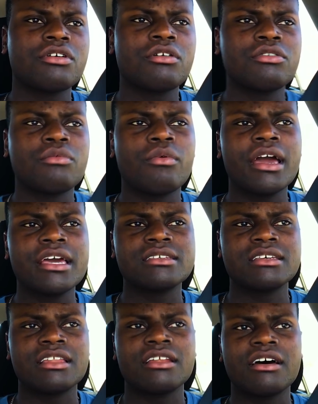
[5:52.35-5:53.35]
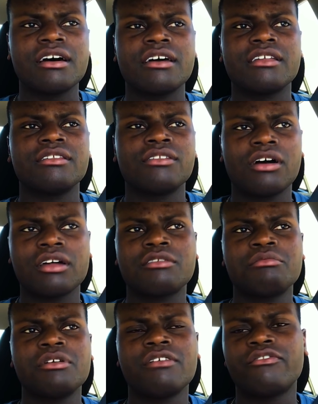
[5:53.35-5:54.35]
go their own ways and
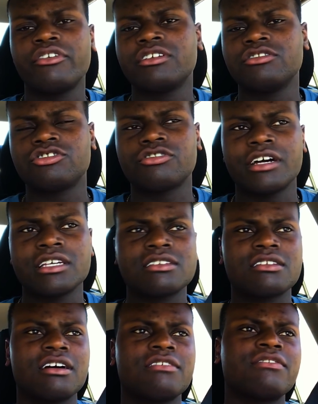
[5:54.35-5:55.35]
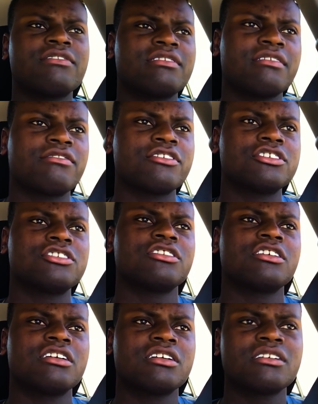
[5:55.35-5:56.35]
not to be afraid to try stuff,
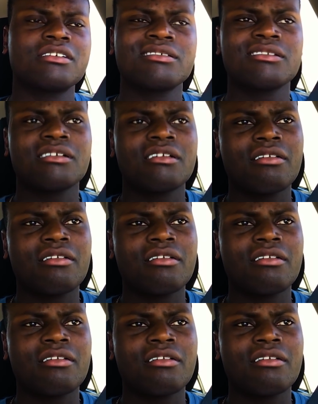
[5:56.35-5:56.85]
for sure.